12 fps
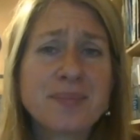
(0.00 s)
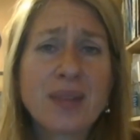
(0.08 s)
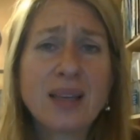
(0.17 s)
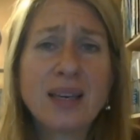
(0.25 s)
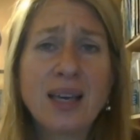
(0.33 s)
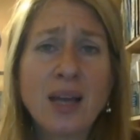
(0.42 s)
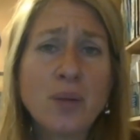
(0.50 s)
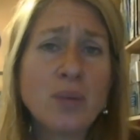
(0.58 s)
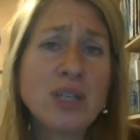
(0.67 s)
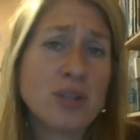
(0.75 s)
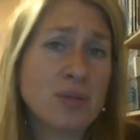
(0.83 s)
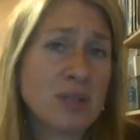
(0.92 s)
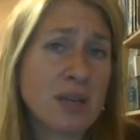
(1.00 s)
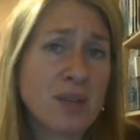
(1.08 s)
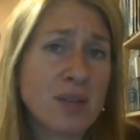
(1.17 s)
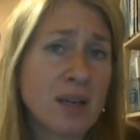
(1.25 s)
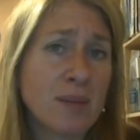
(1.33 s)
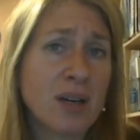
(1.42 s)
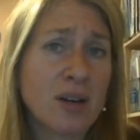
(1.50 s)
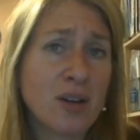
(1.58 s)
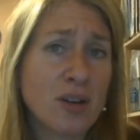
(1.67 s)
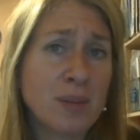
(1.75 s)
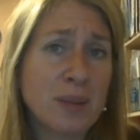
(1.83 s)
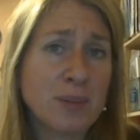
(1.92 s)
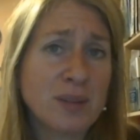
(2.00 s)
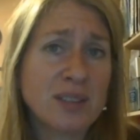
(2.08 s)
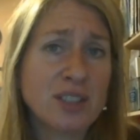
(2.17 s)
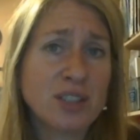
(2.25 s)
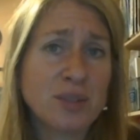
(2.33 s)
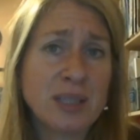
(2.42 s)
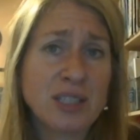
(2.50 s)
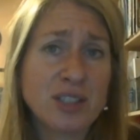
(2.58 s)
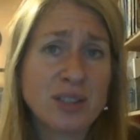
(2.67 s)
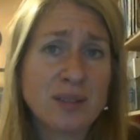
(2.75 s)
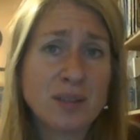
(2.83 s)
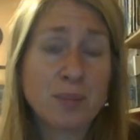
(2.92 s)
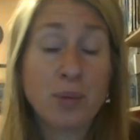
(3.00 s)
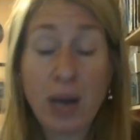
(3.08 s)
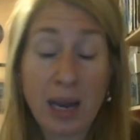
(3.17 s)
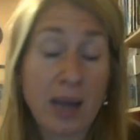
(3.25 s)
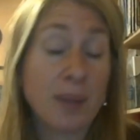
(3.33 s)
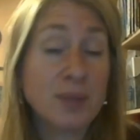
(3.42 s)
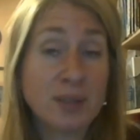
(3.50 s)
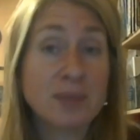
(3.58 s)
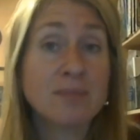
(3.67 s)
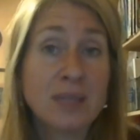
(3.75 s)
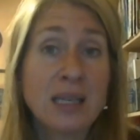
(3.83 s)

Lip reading: Can we do something about other people's situations? Perhaps.